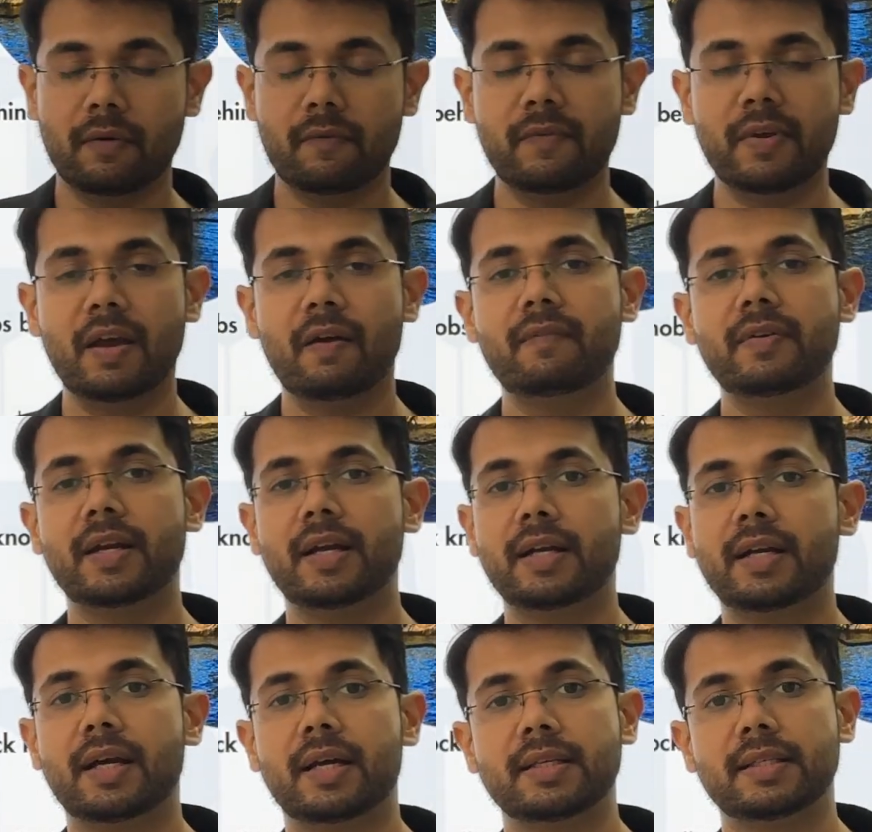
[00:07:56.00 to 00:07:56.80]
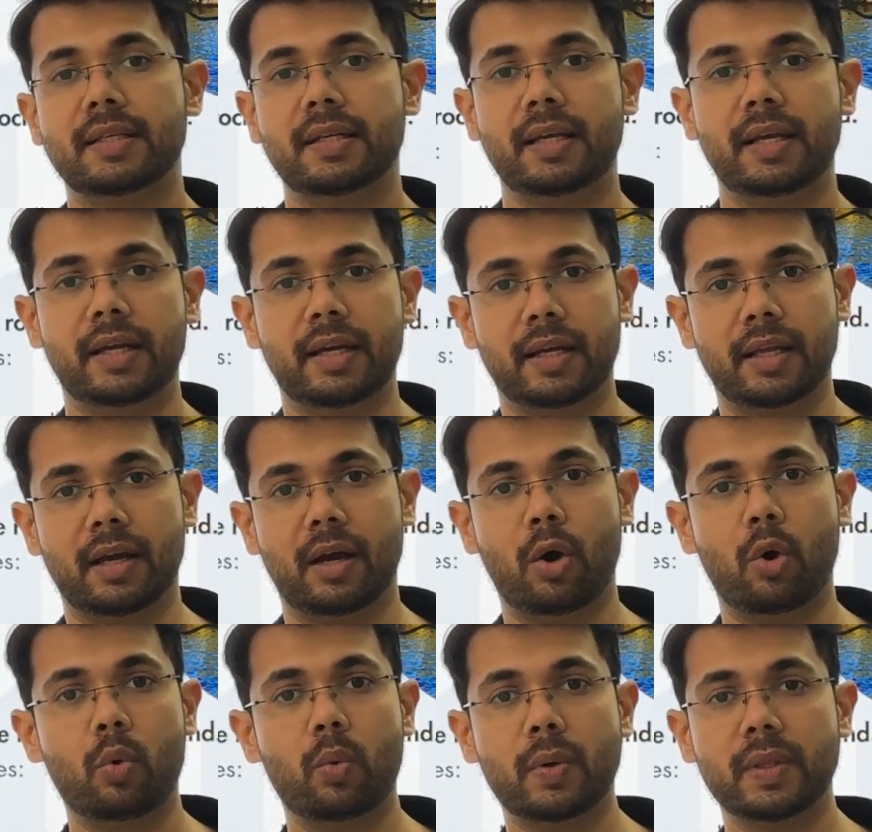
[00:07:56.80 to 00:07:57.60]
We have deltas in
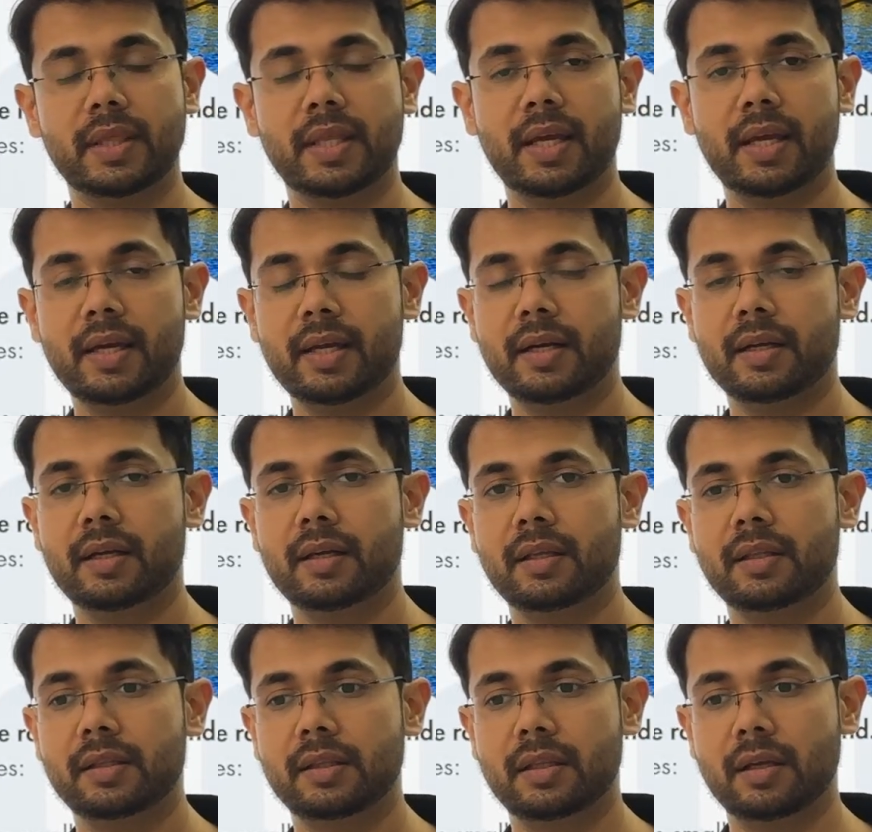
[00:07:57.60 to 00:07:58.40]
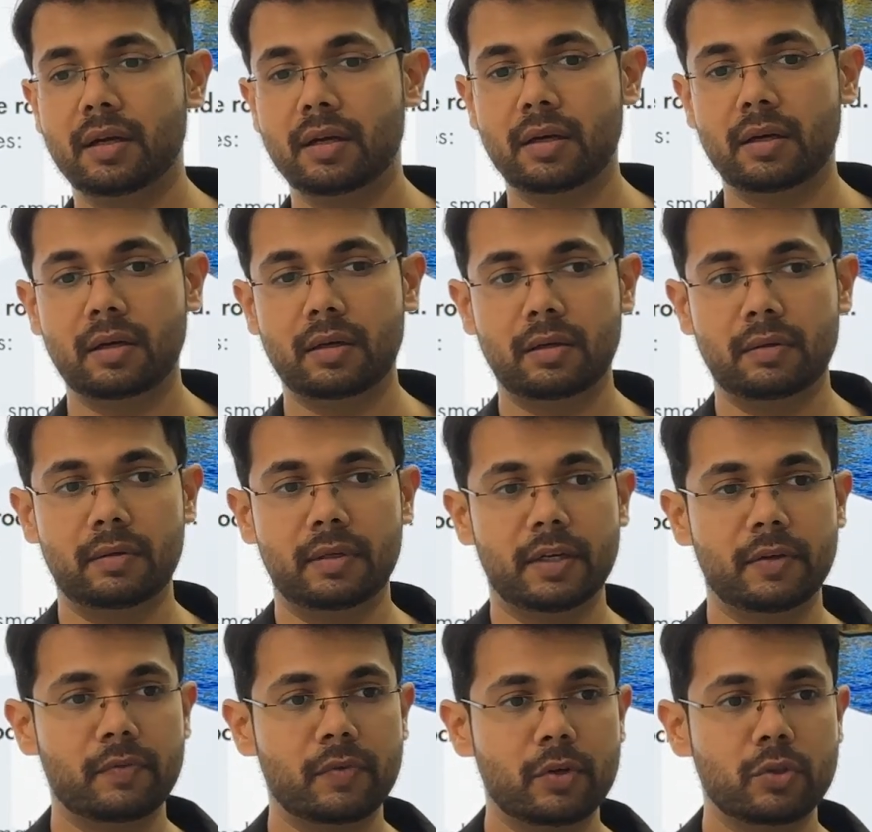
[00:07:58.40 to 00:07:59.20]
India. Over there, the
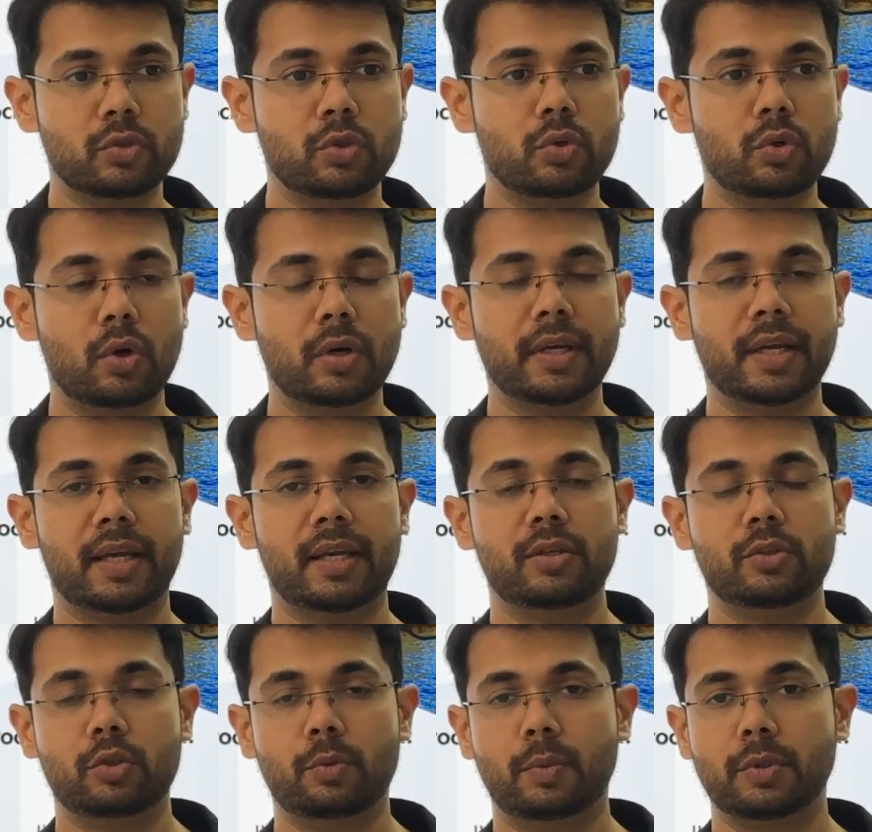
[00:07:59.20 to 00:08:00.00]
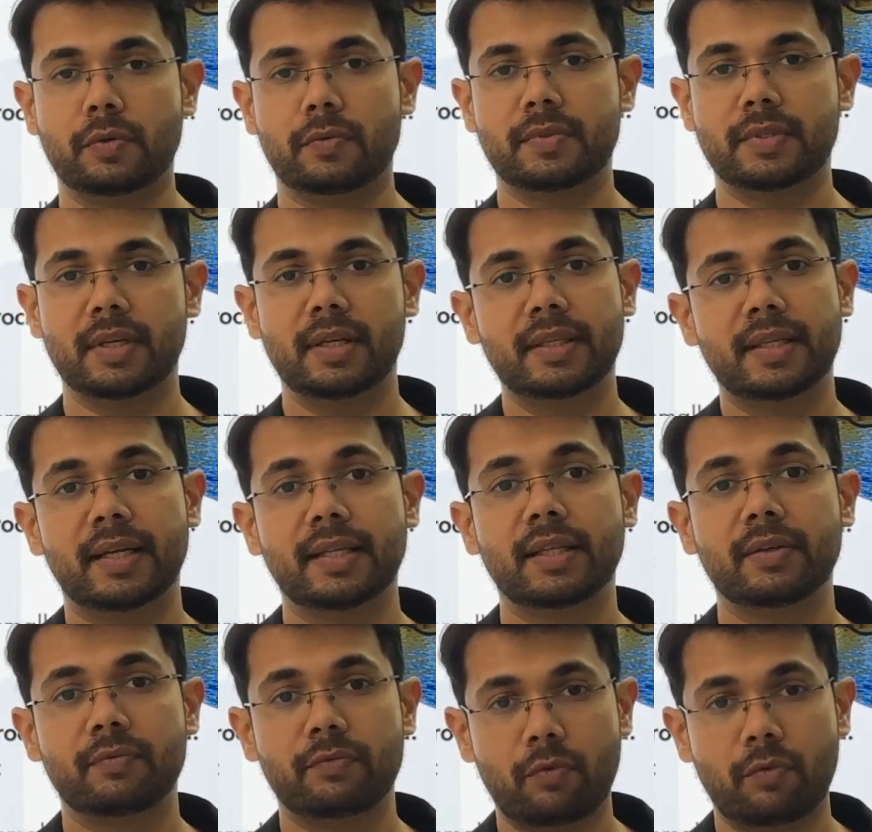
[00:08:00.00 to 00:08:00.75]
rivers do not carry so much of silt that they